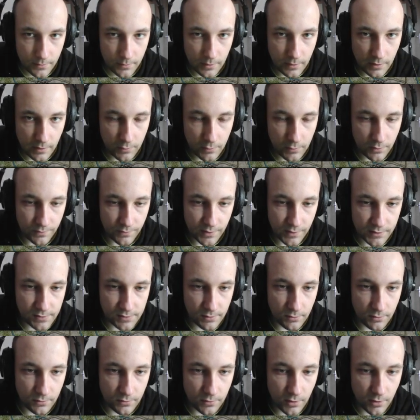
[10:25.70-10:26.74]
have to invest
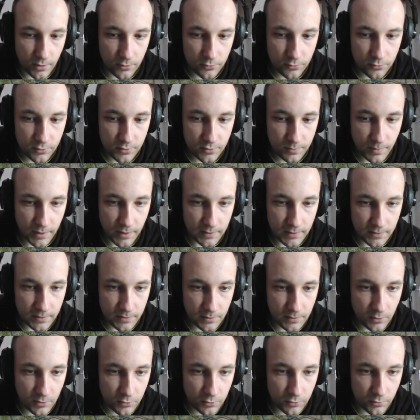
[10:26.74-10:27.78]
into those, but
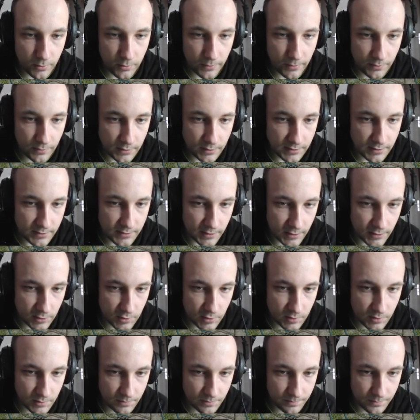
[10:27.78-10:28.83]
not with
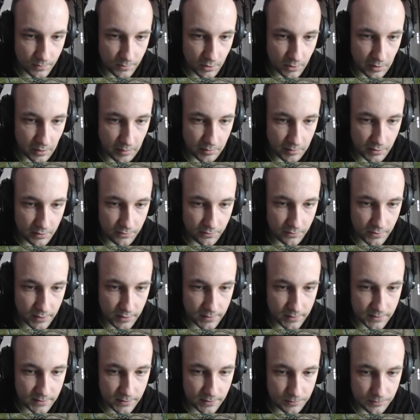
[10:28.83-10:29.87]
research. Probably
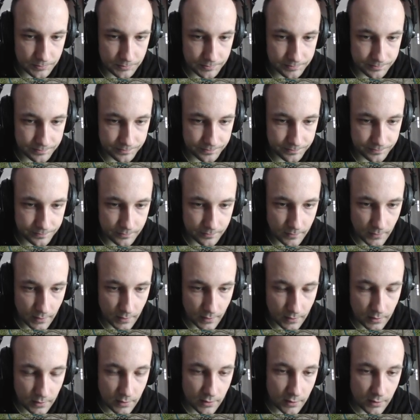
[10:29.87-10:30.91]
first.
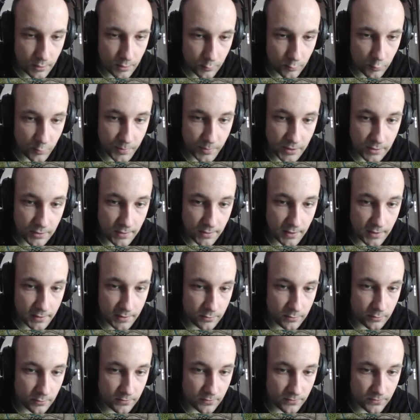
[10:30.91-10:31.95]
It would be great
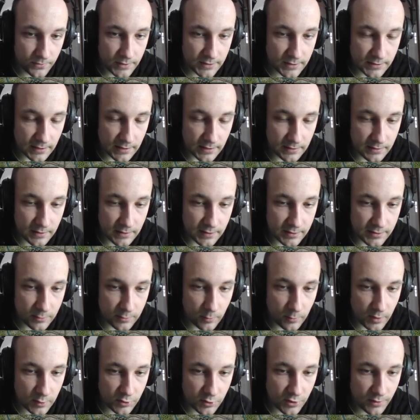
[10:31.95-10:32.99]
to invest at least
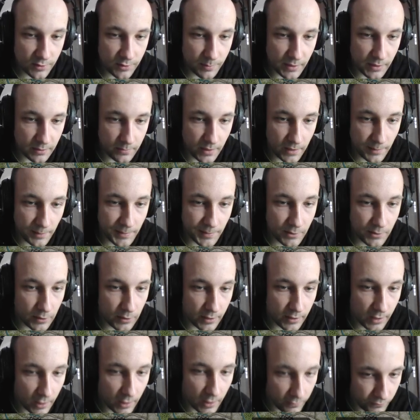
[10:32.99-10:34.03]
one shit, but maybe we'll
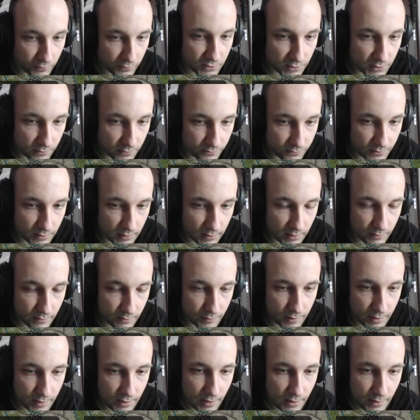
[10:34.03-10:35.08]
have something left.
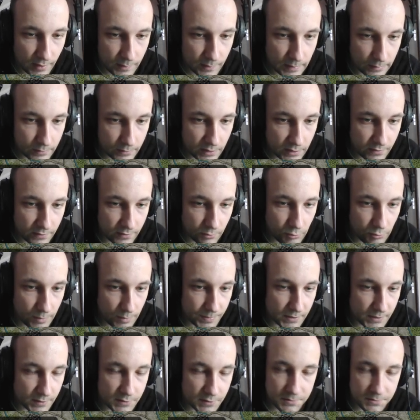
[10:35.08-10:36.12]
Now, naval
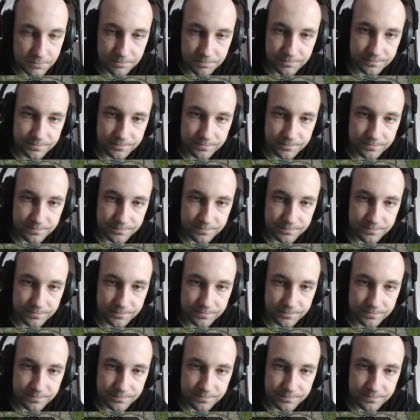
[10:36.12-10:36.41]
weapons.